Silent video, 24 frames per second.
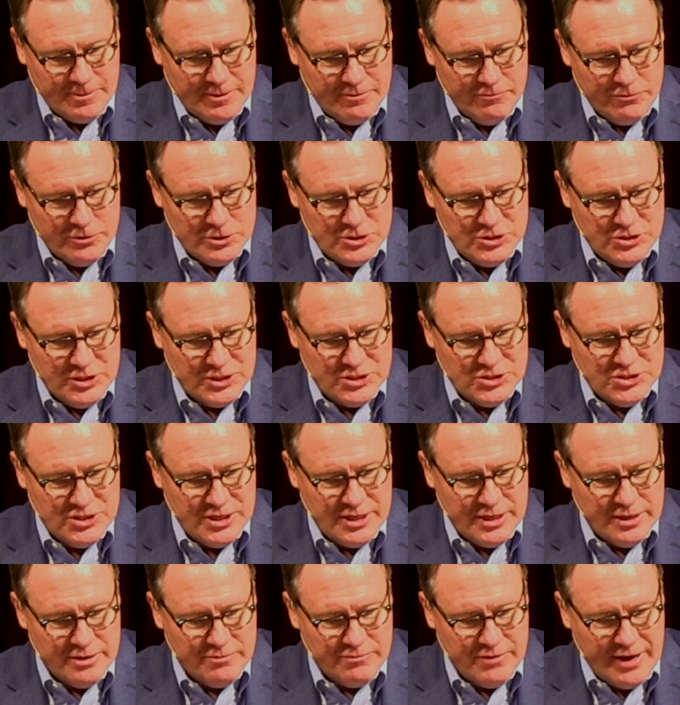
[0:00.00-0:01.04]
verse
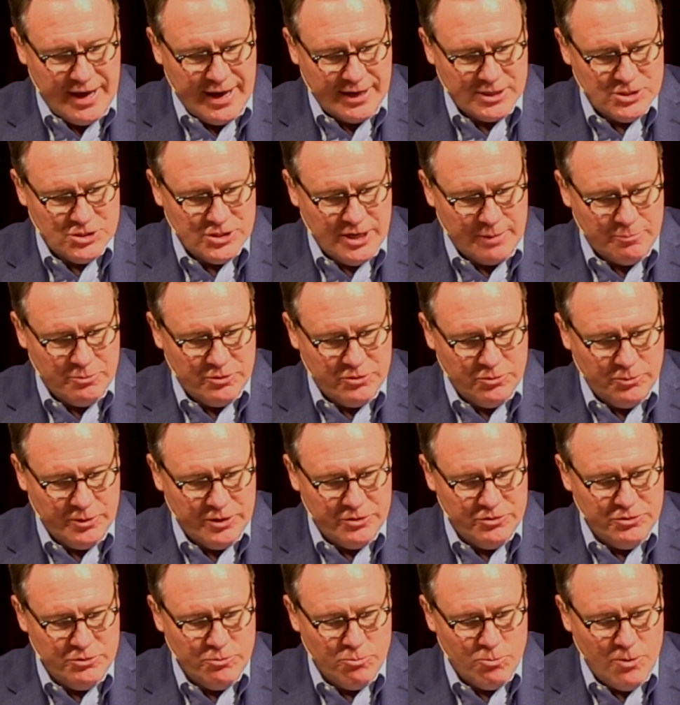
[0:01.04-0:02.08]
16 of Acts chapter
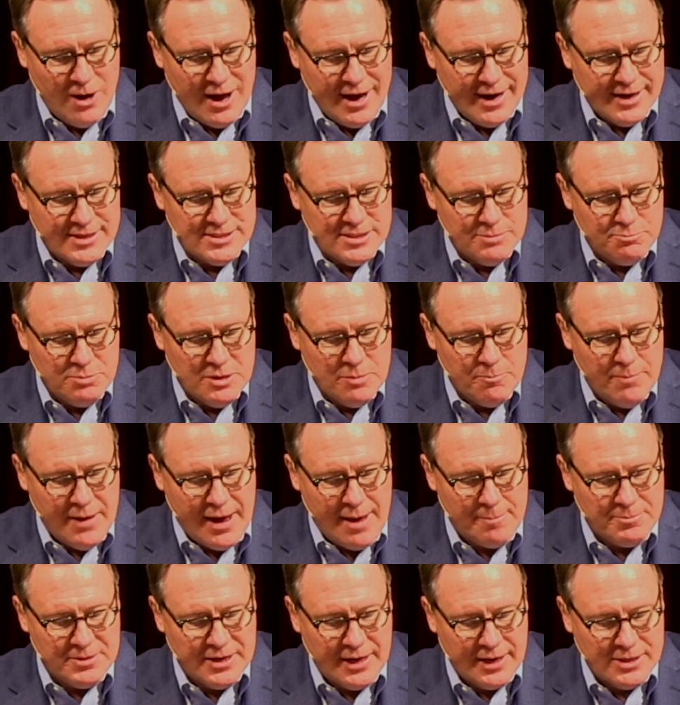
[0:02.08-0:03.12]
22 Rise and be
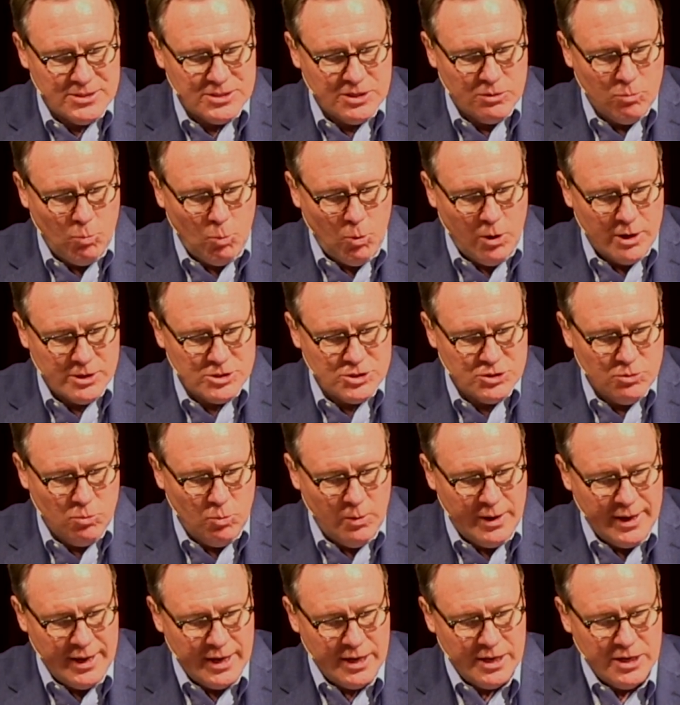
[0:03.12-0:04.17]
baptized and wash
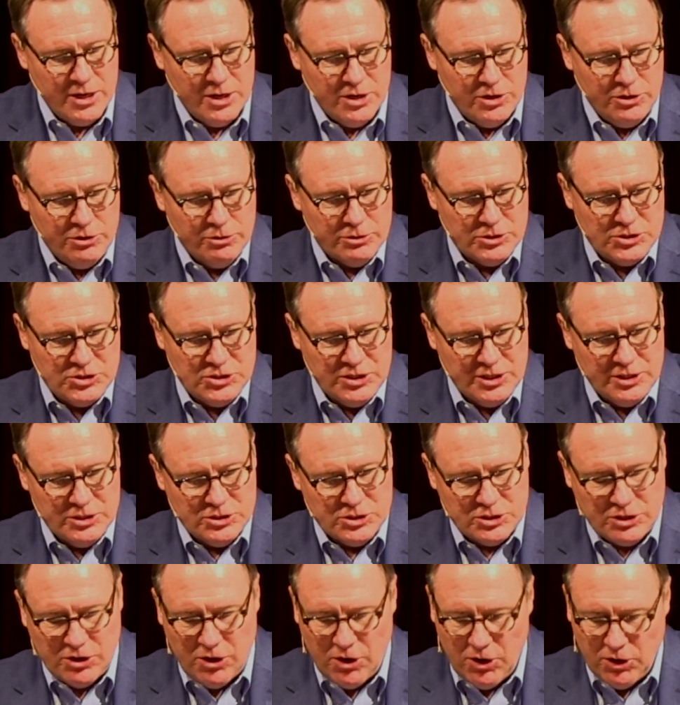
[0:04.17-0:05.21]
away your
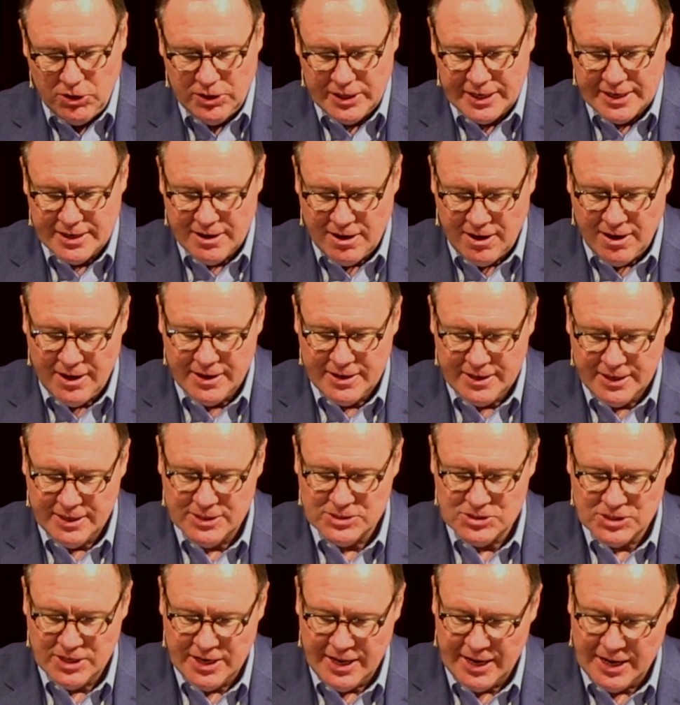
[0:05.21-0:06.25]
sins, calling on
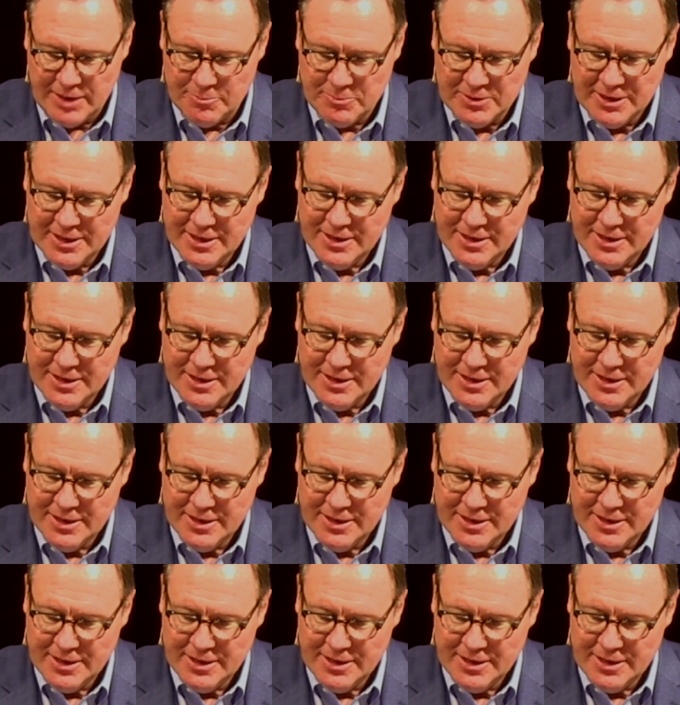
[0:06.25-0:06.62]
his name.